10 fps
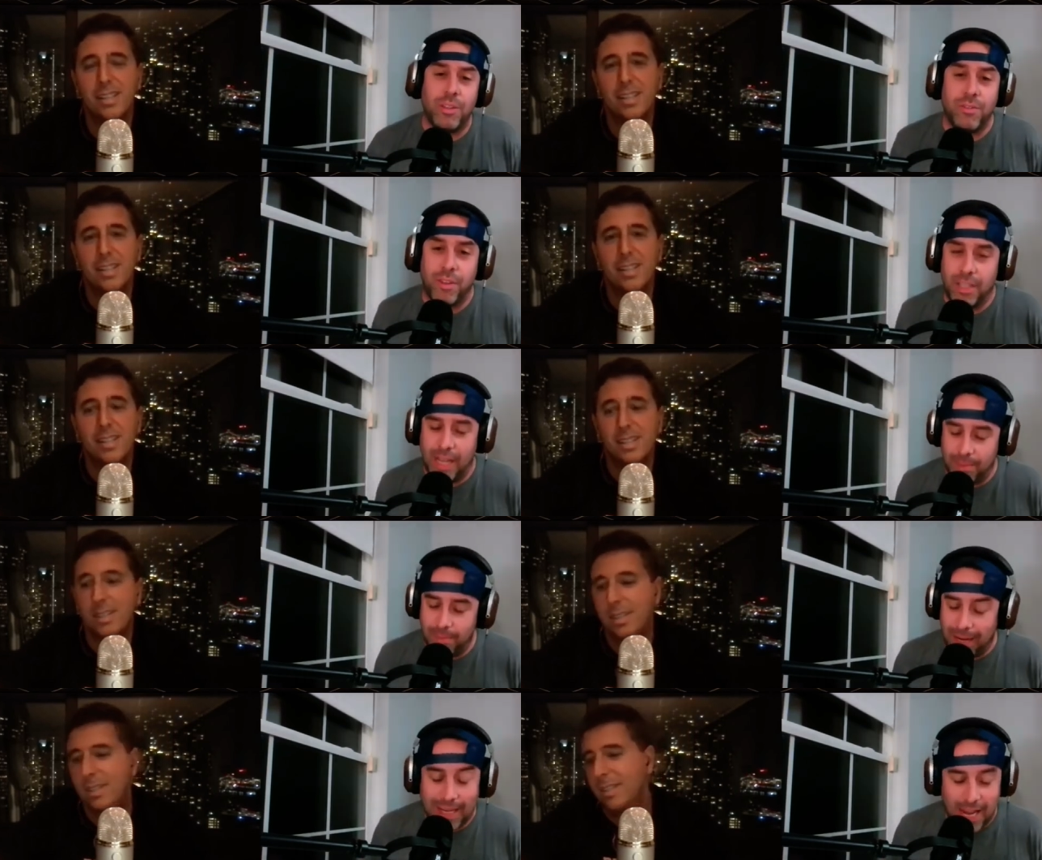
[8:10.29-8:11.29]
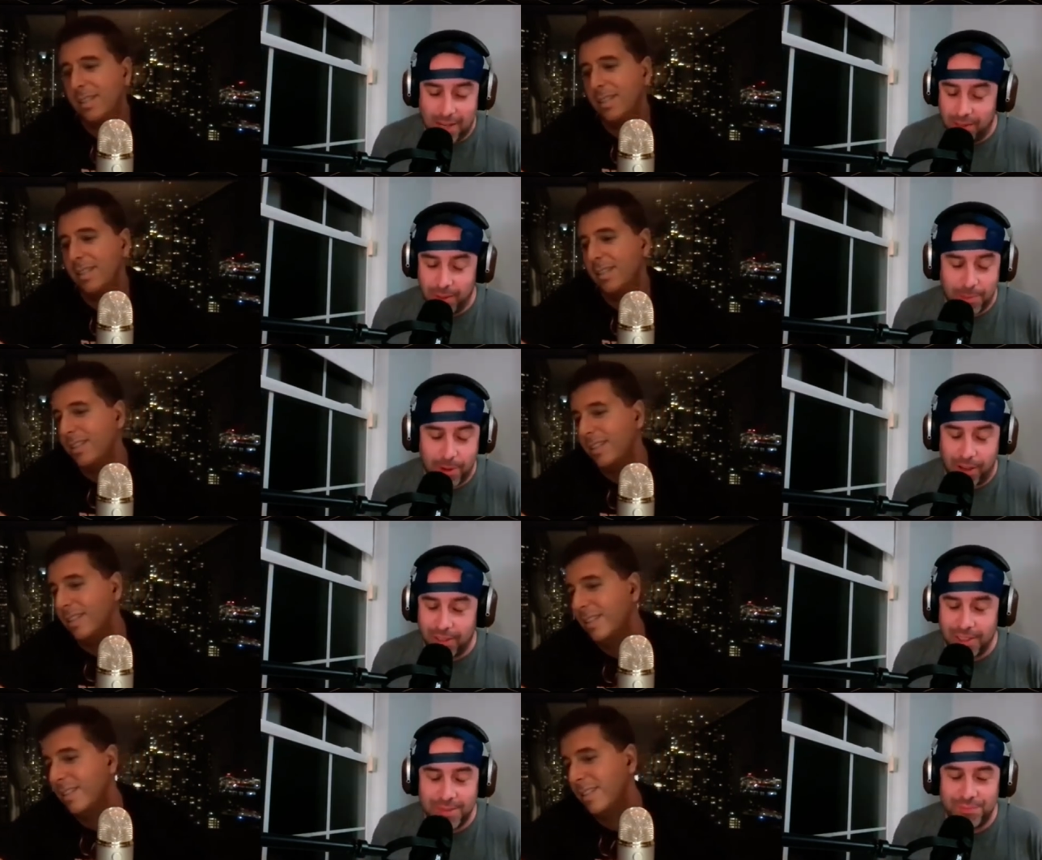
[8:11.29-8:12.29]
Speaker 1: with you for a game, but I can't do it at
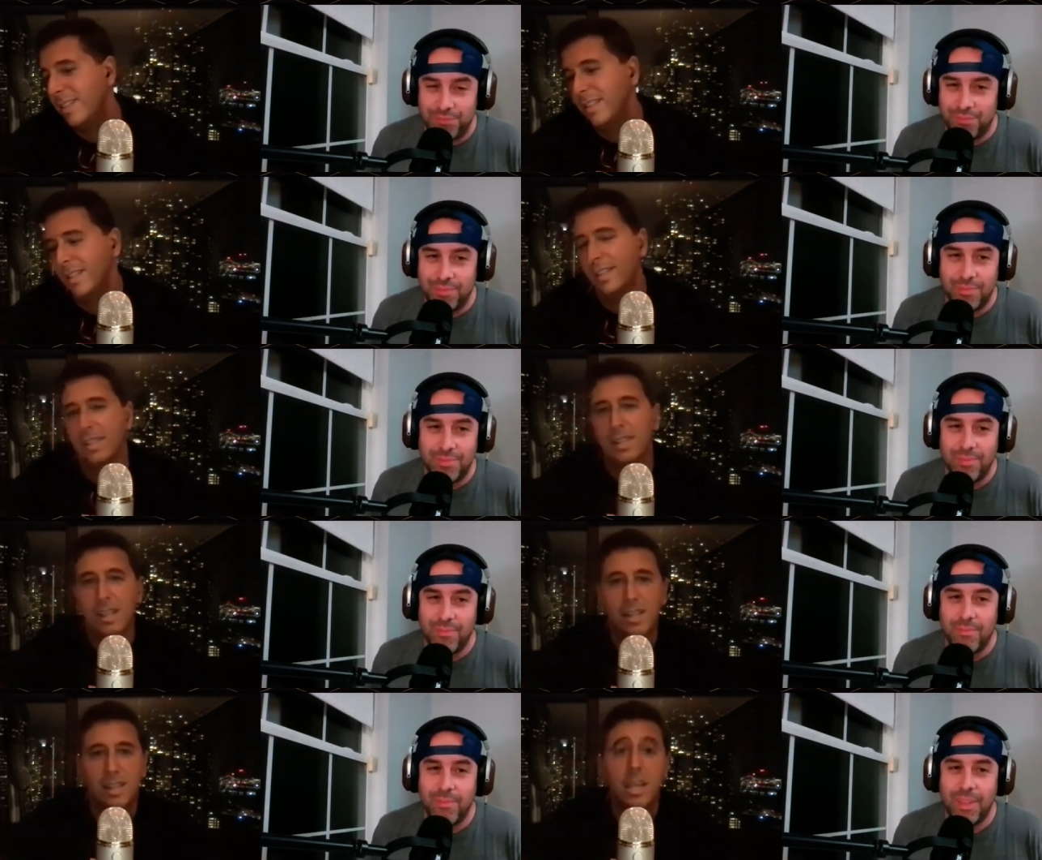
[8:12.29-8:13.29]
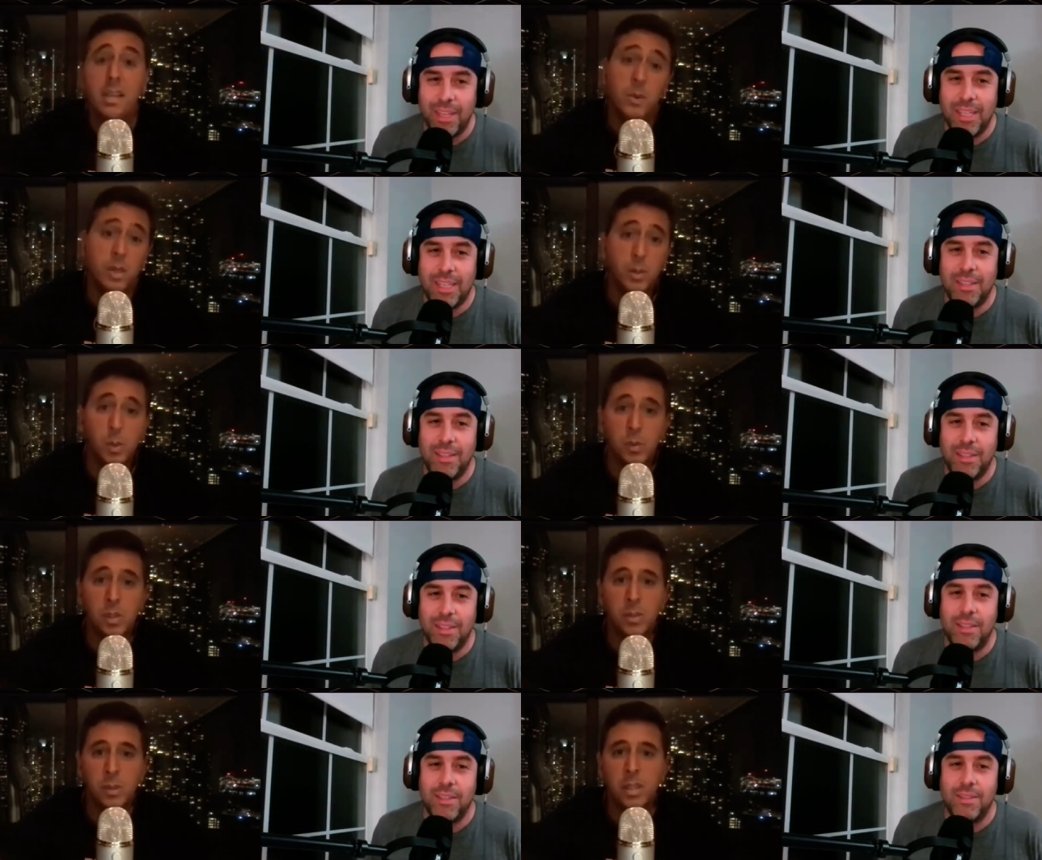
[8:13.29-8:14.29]
Barclays
Speaker 2: yeah, you want to go to a
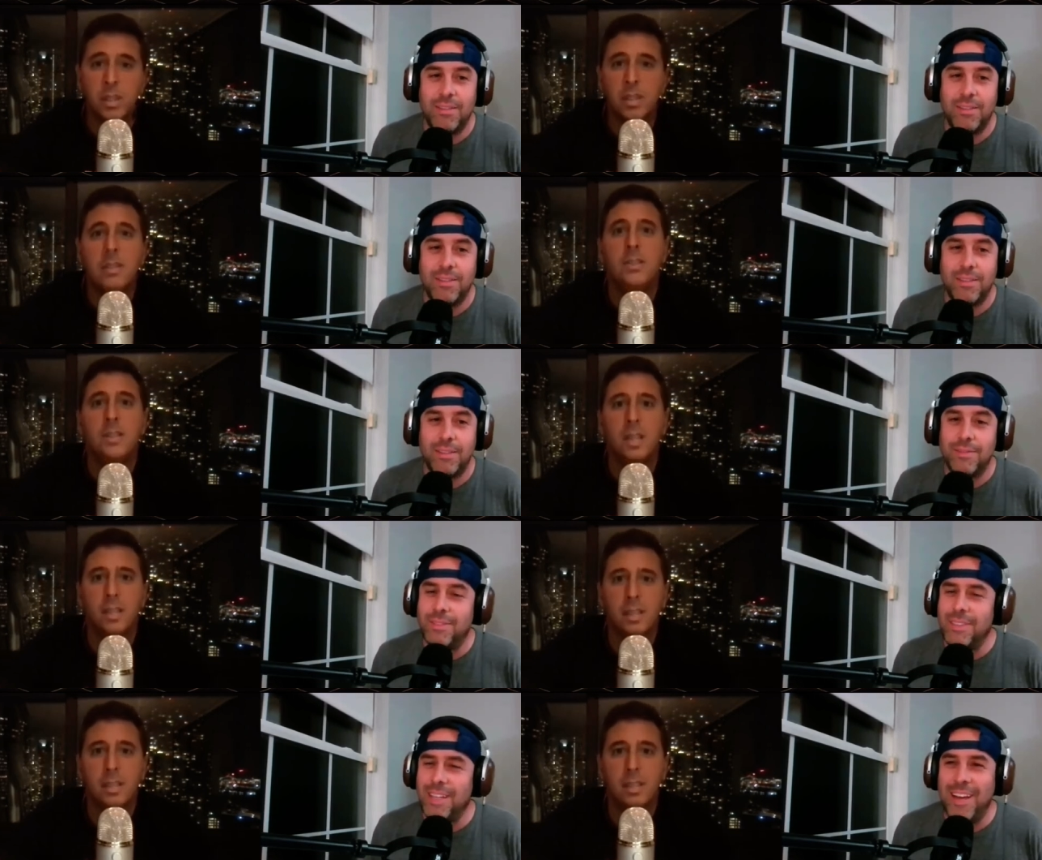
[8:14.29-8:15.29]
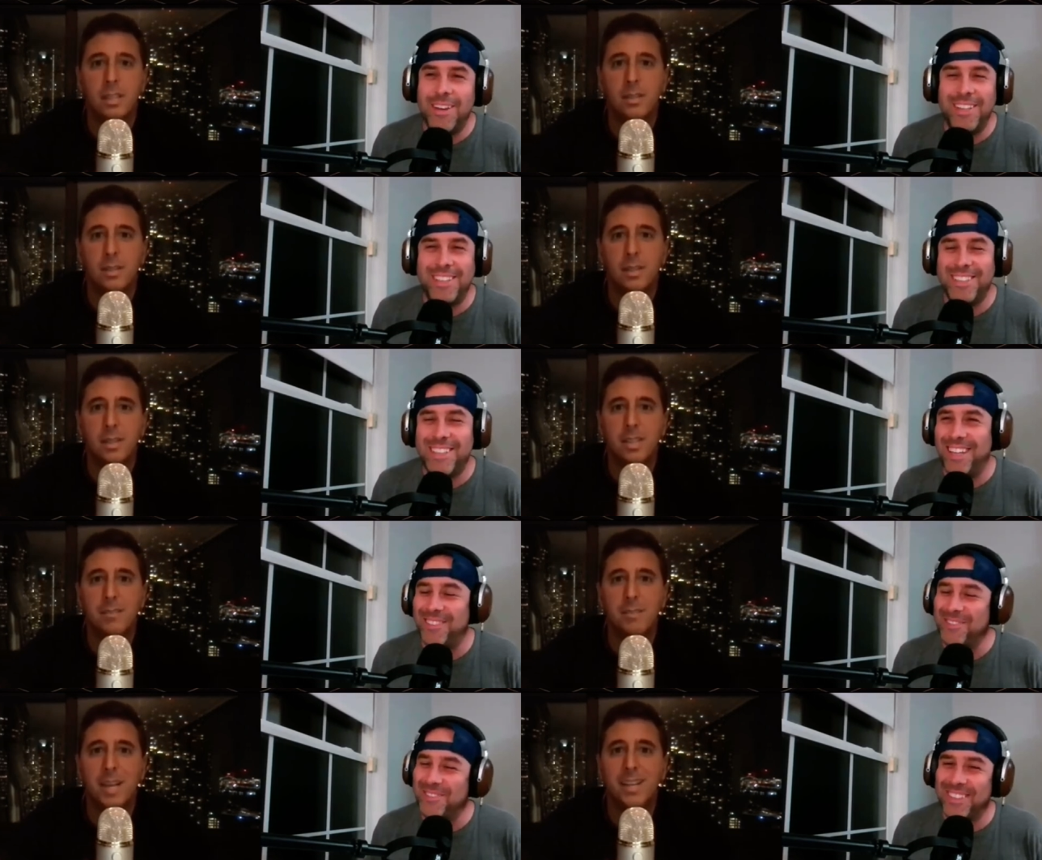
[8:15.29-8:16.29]
real arena. I understand. No, you know? it's not. In
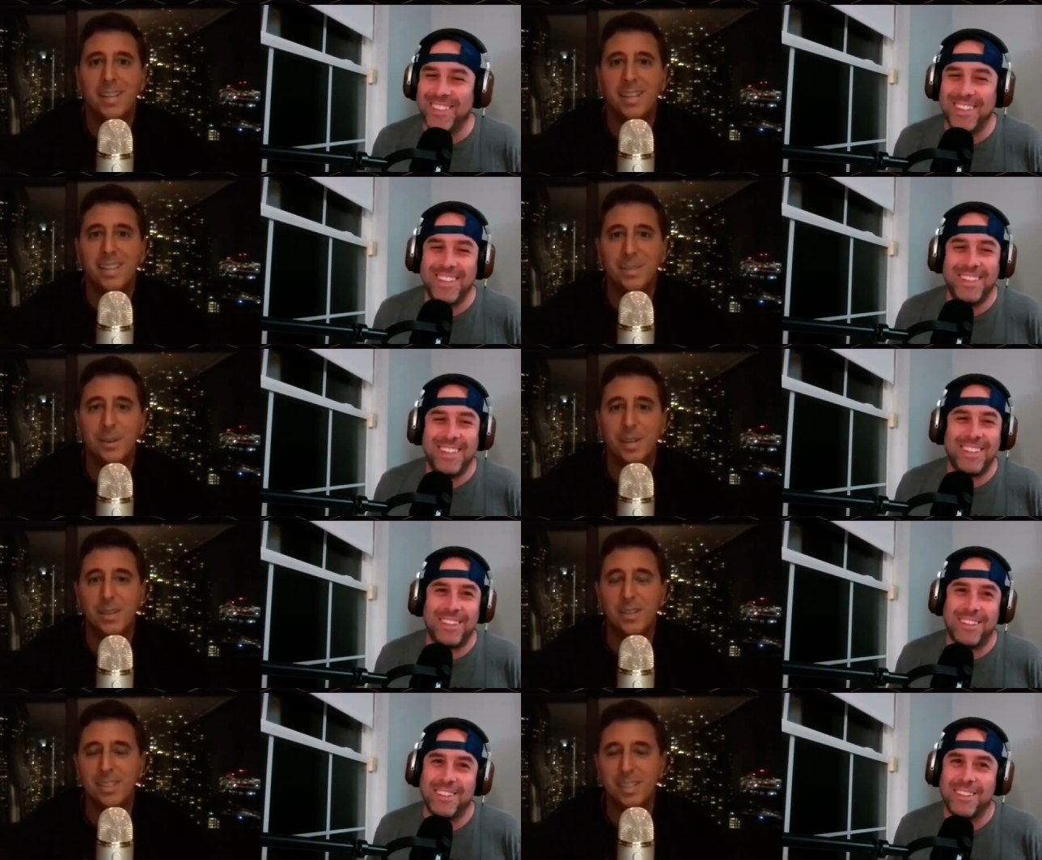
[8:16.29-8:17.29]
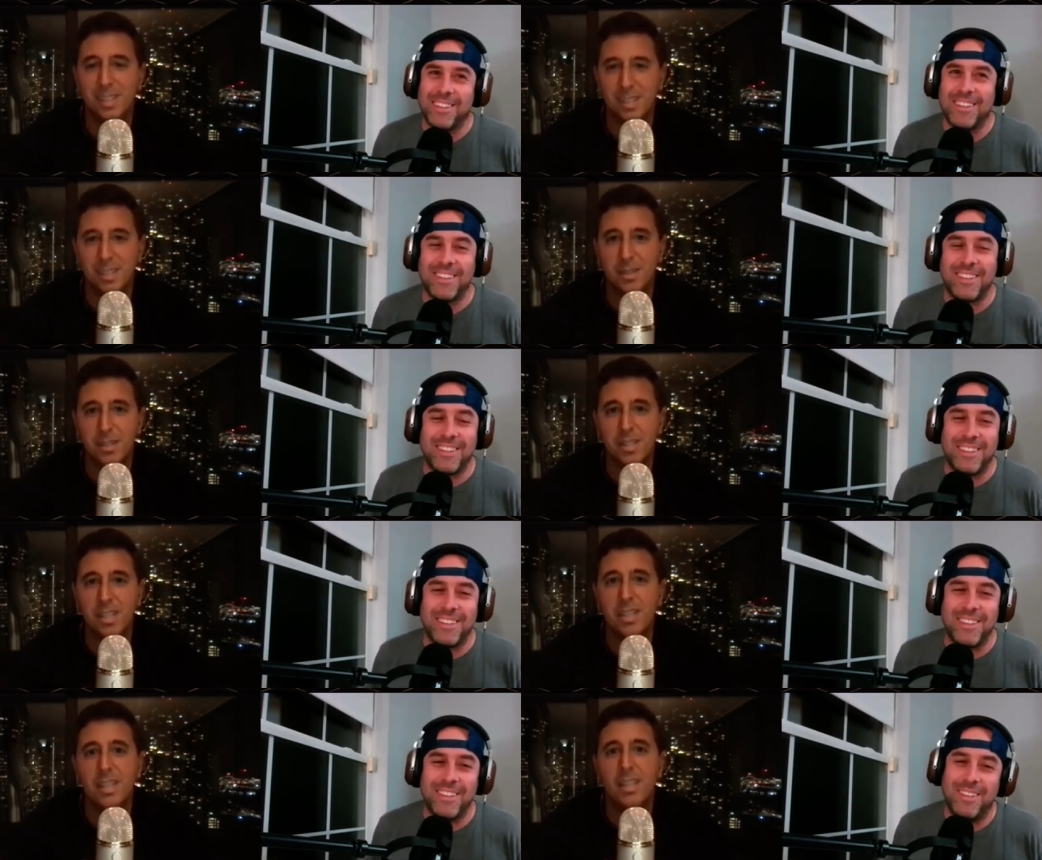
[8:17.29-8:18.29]
Mecca, you want to go to the to New York
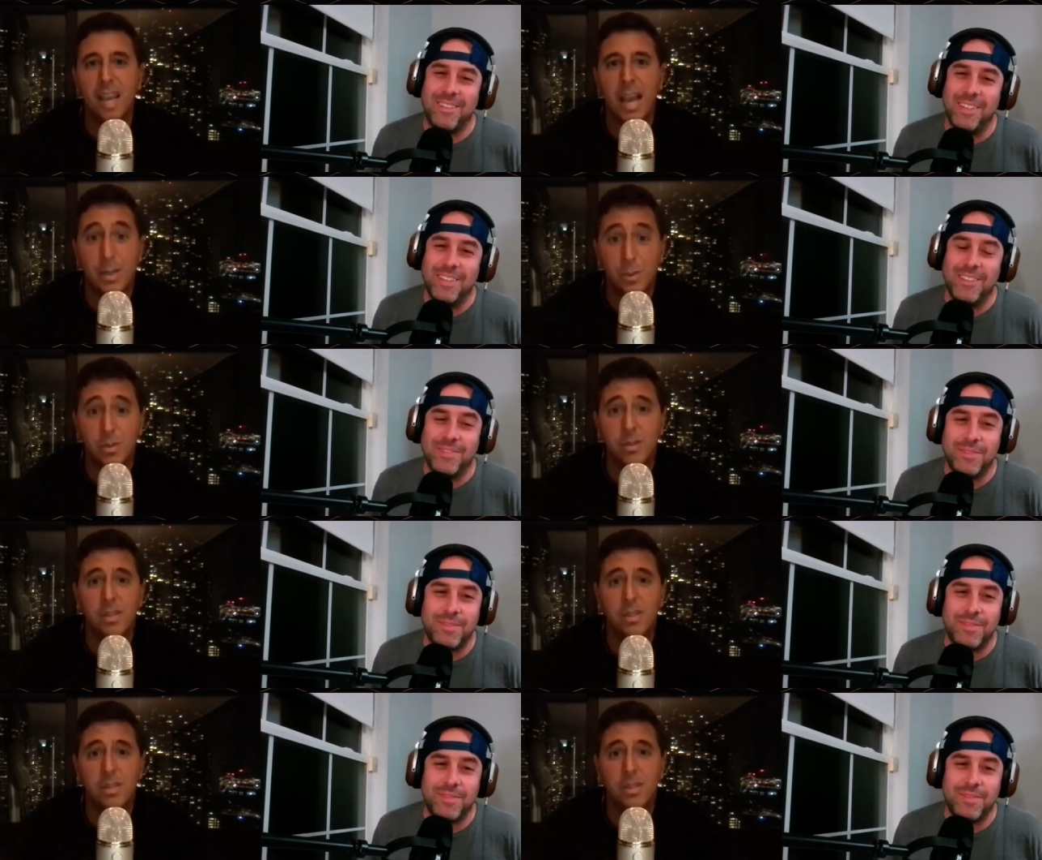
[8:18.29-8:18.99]
City, actual well, New York